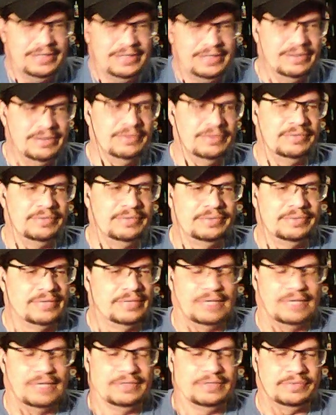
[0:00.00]
You know,
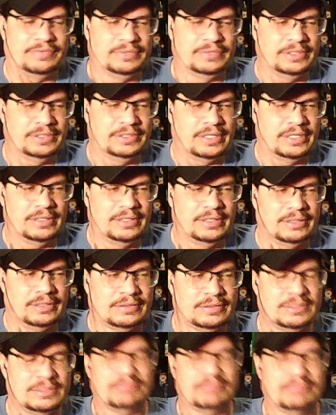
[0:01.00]
I've never really cared to
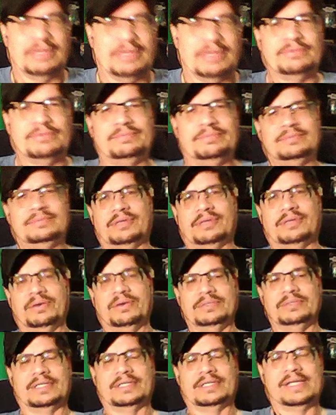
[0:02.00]
dip my
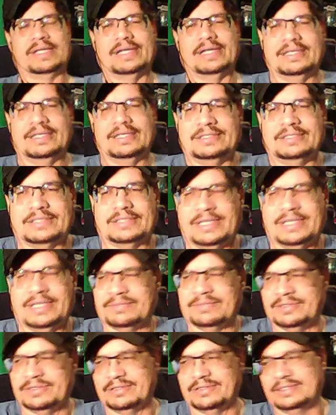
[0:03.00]
toes in that. I was just
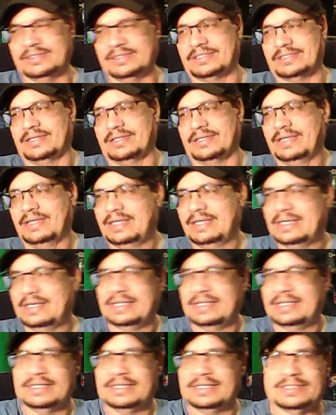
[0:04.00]
like, you know, does the
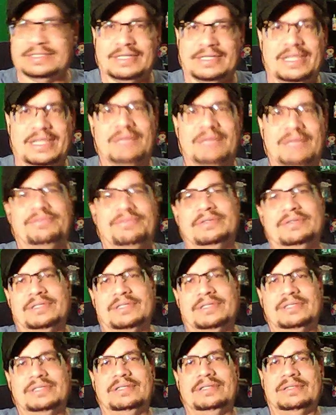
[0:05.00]
neck feel
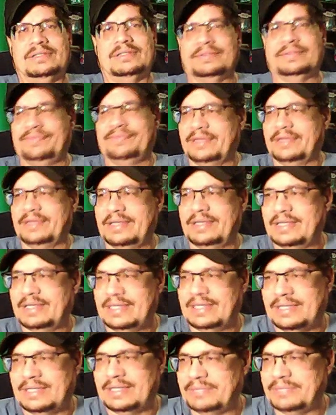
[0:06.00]
good?
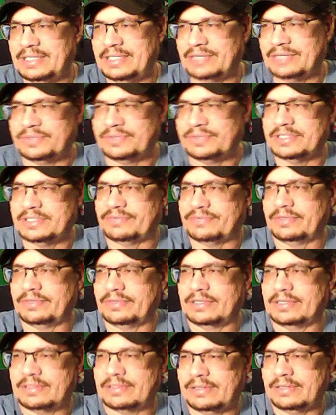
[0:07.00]
I mean, I was reaching for
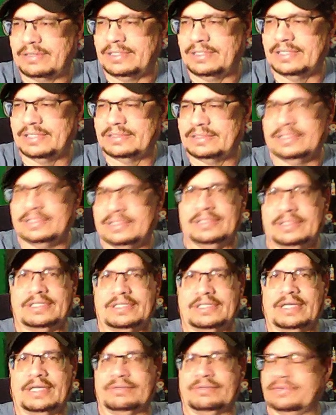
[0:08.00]
a guitar. You can't see it.
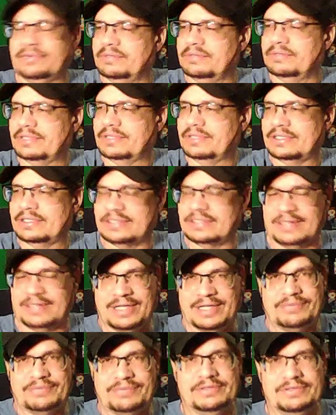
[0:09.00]
It's out of the frame. But does the
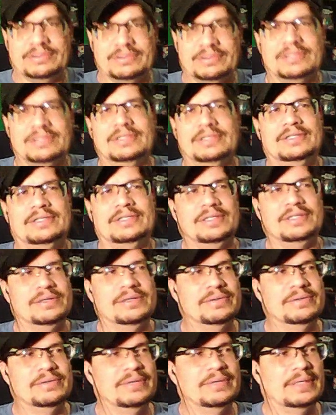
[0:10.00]
neck feel good? You
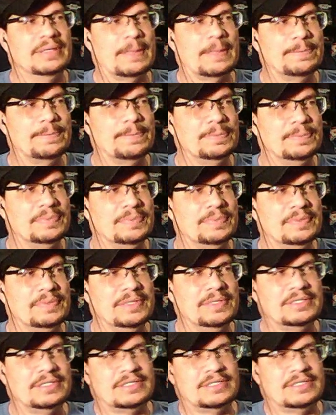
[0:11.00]
know,
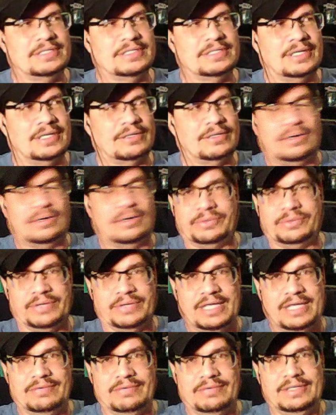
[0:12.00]
is the guitar real
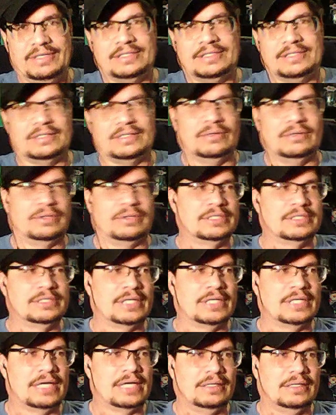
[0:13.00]
heavy? Is it
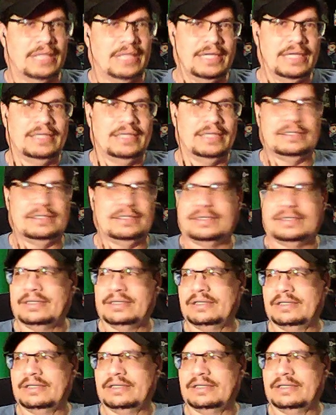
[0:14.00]
kind of light?